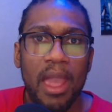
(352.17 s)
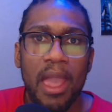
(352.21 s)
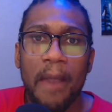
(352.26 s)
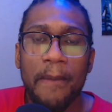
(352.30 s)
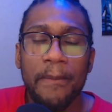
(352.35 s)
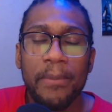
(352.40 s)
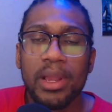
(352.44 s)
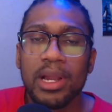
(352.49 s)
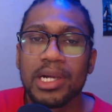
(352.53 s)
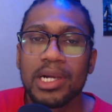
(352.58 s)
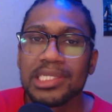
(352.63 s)

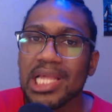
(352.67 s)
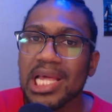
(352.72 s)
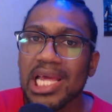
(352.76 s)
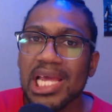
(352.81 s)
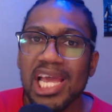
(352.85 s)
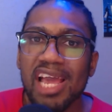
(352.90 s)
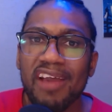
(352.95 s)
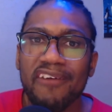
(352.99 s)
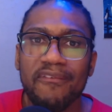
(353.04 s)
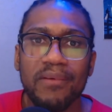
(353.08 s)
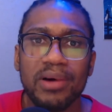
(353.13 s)
because
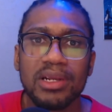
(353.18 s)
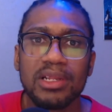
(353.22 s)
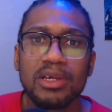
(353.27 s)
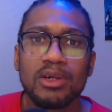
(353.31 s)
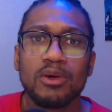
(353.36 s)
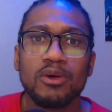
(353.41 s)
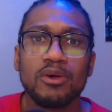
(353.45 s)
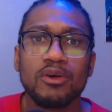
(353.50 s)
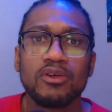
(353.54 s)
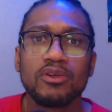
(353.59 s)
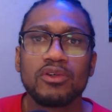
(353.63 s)
everybody
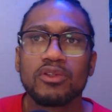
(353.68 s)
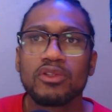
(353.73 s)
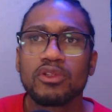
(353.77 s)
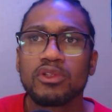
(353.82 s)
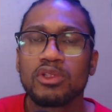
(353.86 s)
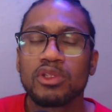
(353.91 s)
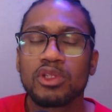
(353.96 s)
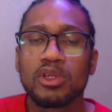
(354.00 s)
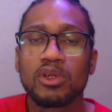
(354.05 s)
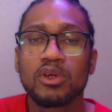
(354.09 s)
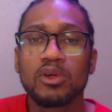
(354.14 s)
goes
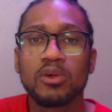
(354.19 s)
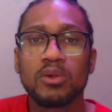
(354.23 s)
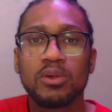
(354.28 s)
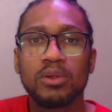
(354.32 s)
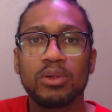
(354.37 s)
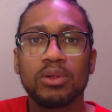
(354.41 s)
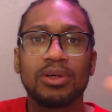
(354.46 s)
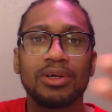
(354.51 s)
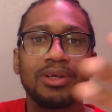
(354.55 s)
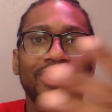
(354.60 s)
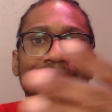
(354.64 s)

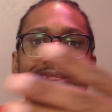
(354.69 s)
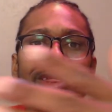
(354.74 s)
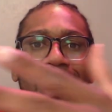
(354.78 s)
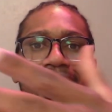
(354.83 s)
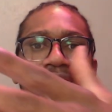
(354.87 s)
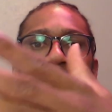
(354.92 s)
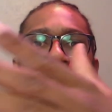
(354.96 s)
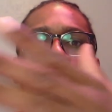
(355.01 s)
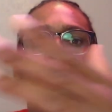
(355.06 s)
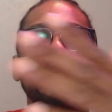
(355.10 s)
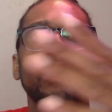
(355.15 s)
through that
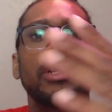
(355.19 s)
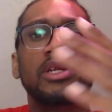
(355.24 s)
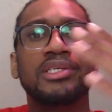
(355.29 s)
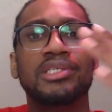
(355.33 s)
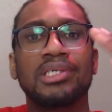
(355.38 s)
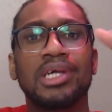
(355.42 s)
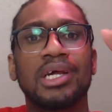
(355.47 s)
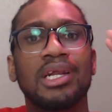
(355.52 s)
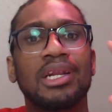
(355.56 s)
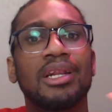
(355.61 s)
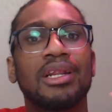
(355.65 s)

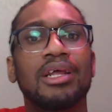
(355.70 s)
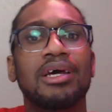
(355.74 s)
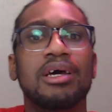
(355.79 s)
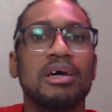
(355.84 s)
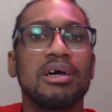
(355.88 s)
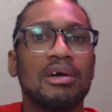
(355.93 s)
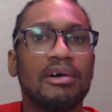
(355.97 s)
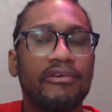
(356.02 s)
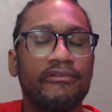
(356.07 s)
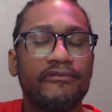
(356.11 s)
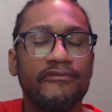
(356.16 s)
region
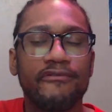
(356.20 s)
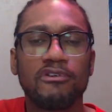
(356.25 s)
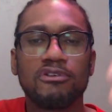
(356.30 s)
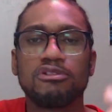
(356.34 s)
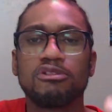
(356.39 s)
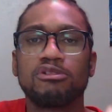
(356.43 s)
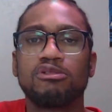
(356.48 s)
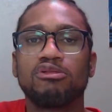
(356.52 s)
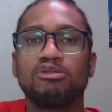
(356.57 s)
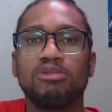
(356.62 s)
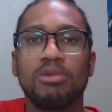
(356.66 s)
for
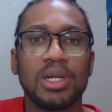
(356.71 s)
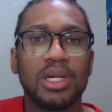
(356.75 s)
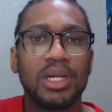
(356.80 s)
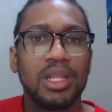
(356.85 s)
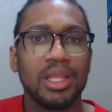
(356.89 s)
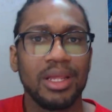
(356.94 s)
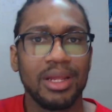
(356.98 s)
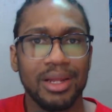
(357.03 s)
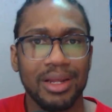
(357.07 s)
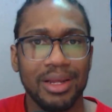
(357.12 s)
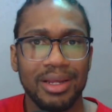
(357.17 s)

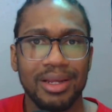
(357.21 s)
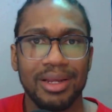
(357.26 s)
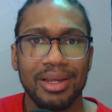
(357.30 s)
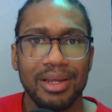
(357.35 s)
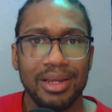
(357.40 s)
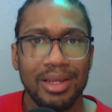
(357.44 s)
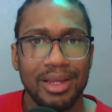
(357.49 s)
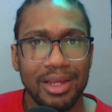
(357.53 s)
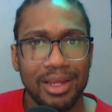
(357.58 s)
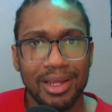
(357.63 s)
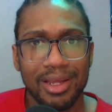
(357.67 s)
trading
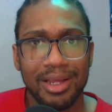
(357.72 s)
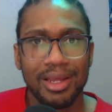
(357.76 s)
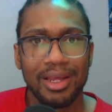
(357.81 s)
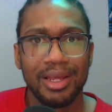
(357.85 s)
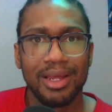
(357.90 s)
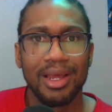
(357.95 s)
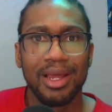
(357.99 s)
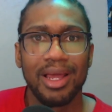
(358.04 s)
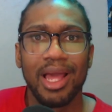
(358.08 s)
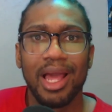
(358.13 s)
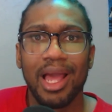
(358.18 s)

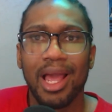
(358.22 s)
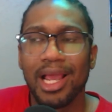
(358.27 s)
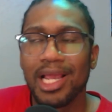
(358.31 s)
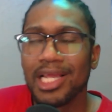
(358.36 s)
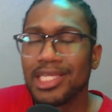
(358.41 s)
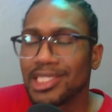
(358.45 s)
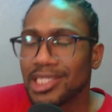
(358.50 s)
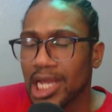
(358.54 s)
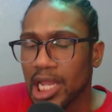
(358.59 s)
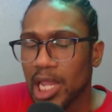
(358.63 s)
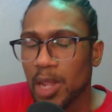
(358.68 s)

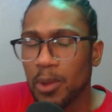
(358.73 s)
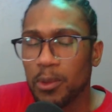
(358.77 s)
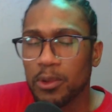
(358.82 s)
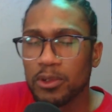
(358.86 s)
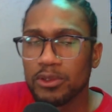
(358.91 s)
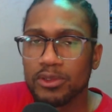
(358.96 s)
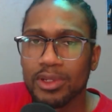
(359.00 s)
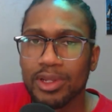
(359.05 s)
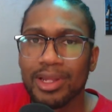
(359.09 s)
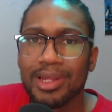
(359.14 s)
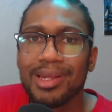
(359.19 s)
it's like it was
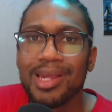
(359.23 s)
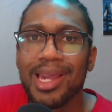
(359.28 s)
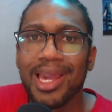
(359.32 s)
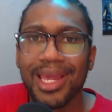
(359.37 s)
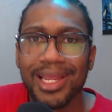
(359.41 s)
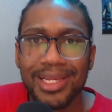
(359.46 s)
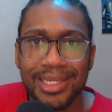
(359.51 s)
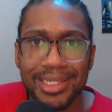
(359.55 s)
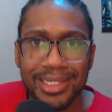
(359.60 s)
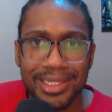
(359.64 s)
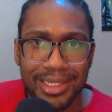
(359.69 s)
a
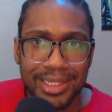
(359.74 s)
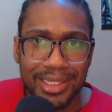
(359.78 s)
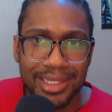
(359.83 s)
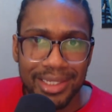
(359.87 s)
gate